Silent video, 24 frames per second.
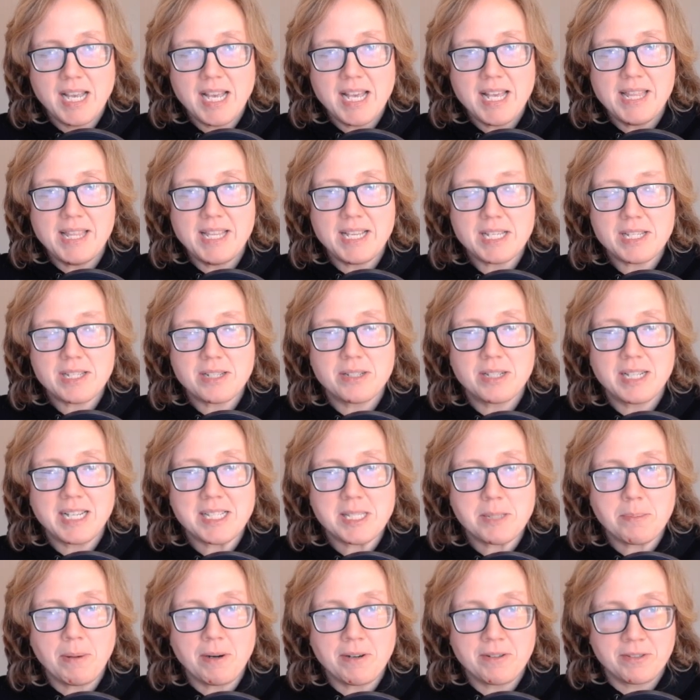This
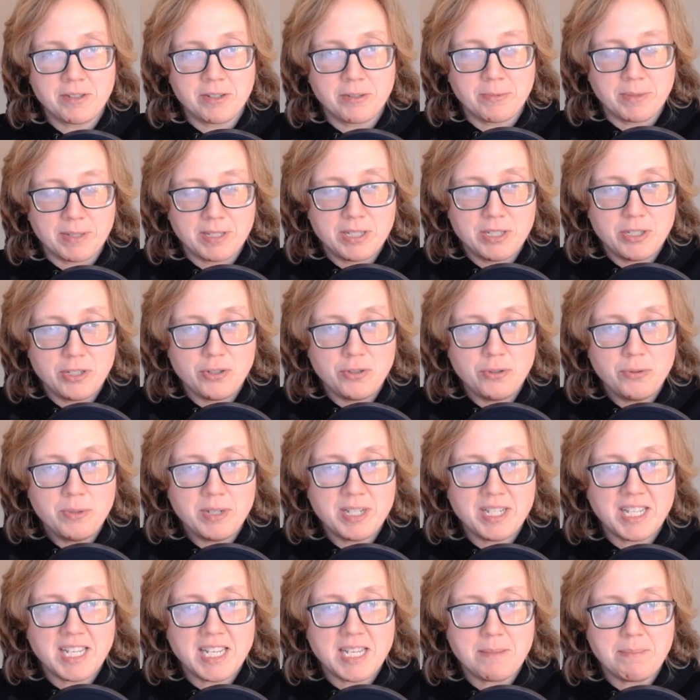gets partnered with 2.
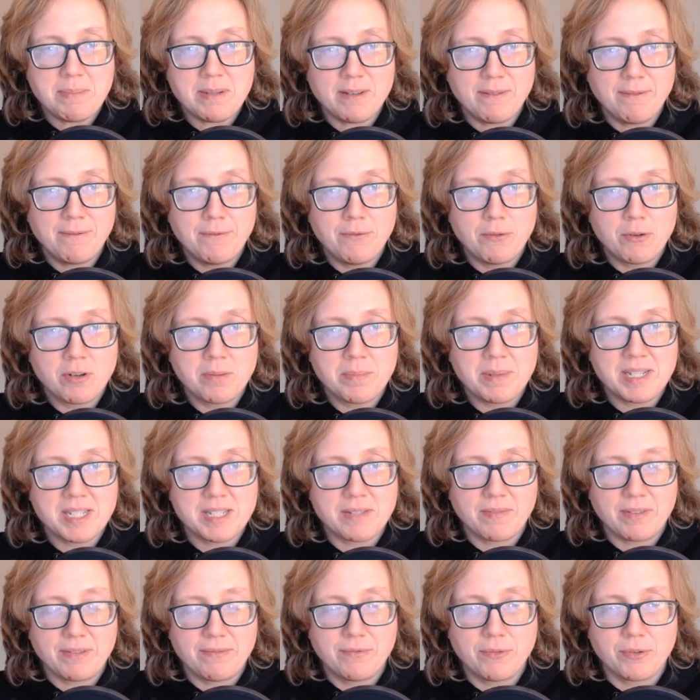It can't be a 4 because
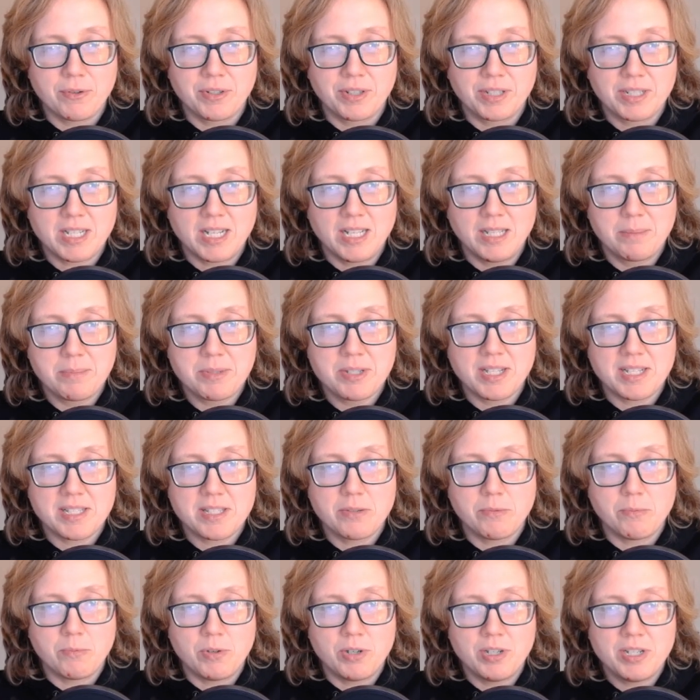of the 4 in the column, so that's a
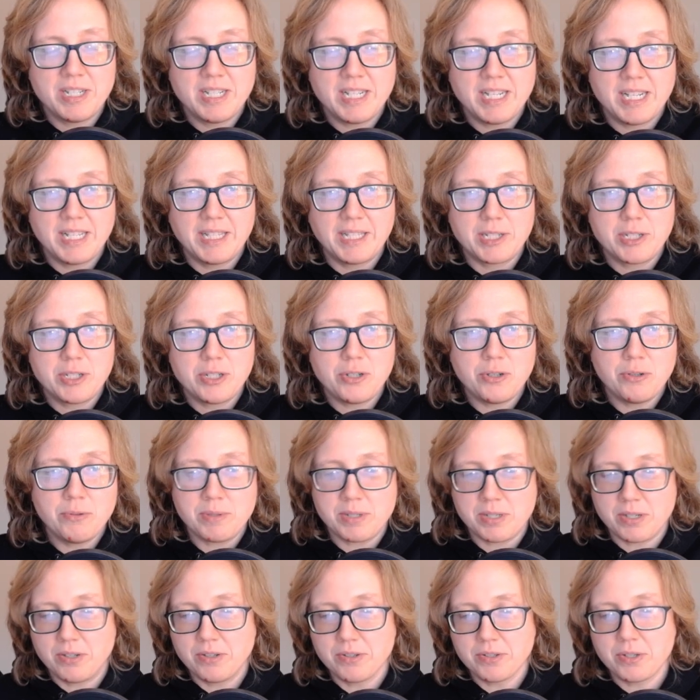1. And the 2
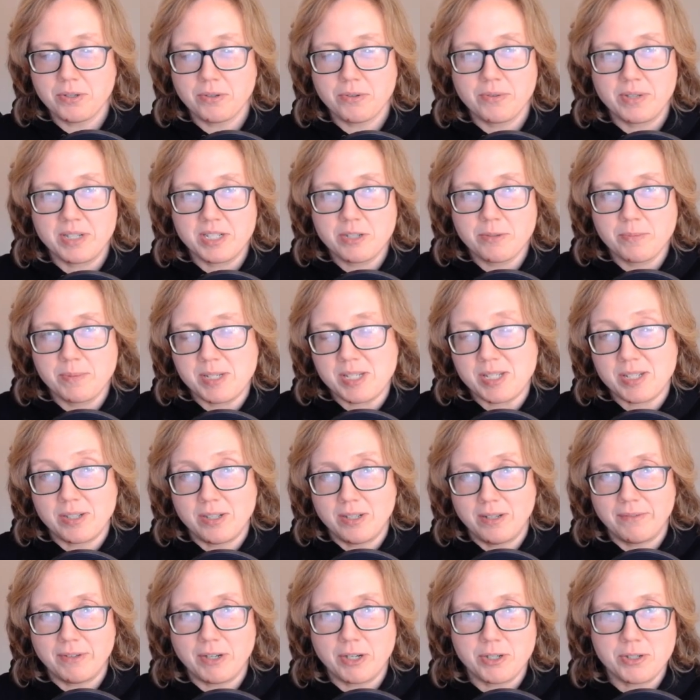is also going to
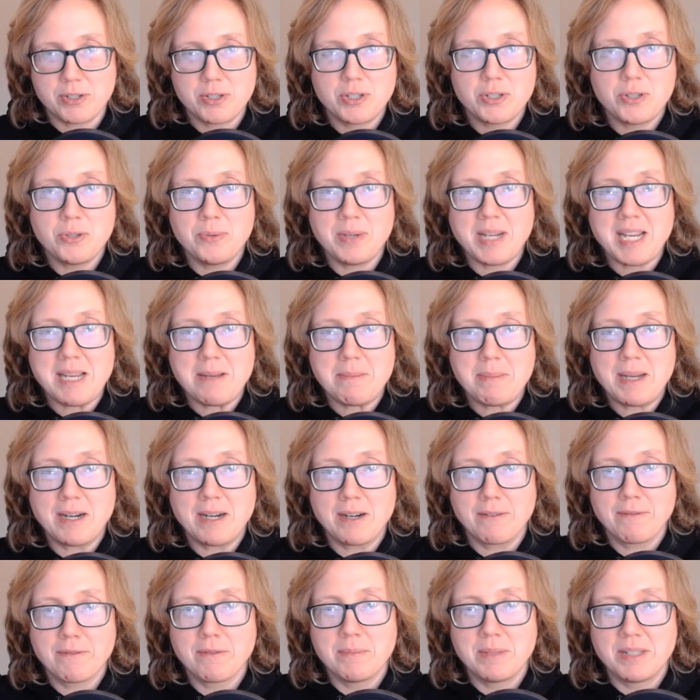resolve our 2-8 pair
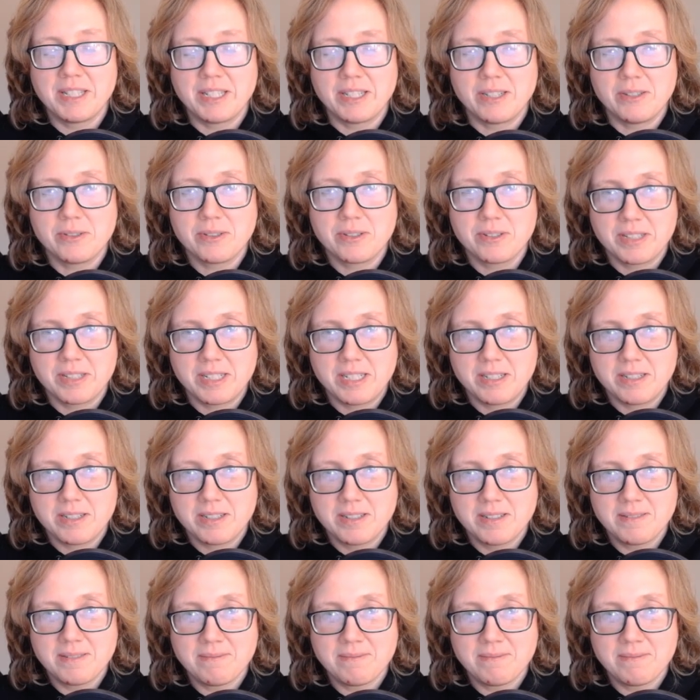from a little earlier.